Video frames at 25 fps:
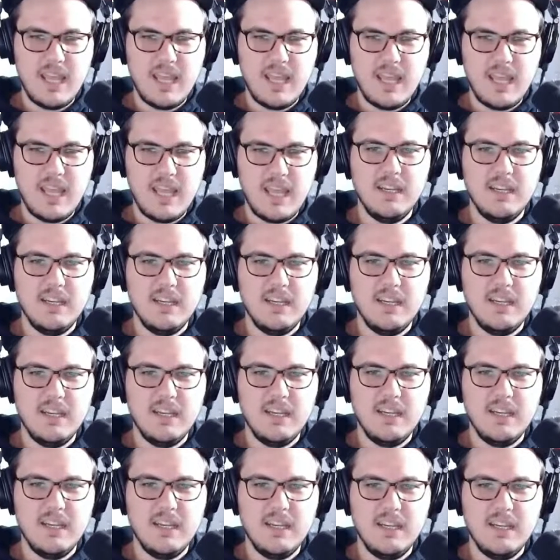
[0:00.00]
hated
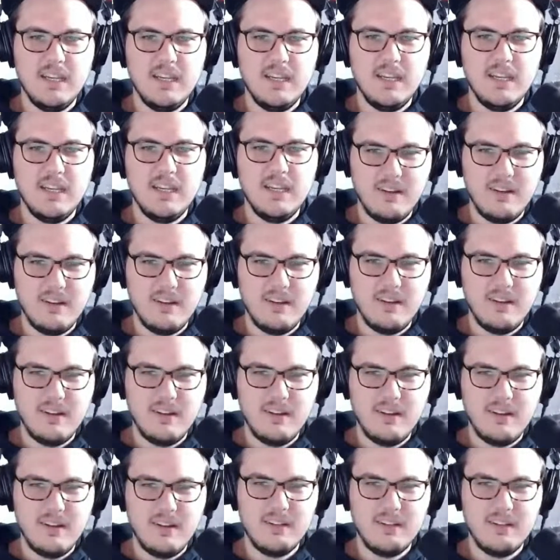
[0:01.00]

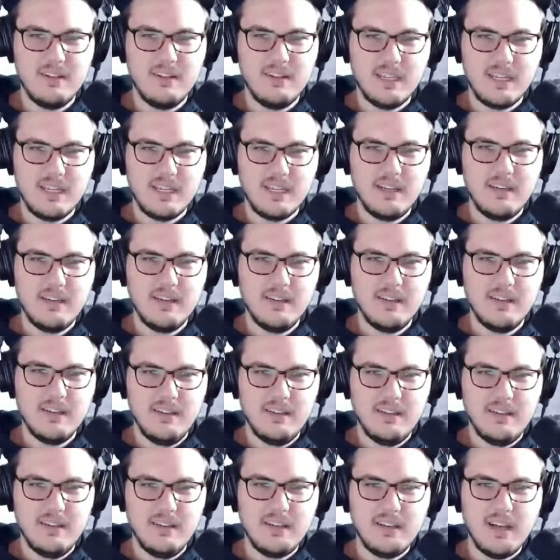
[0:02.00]
games are like the
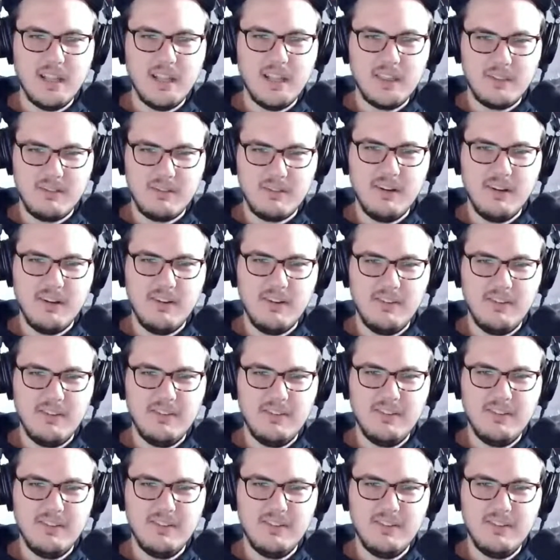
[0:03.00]
ones that are just like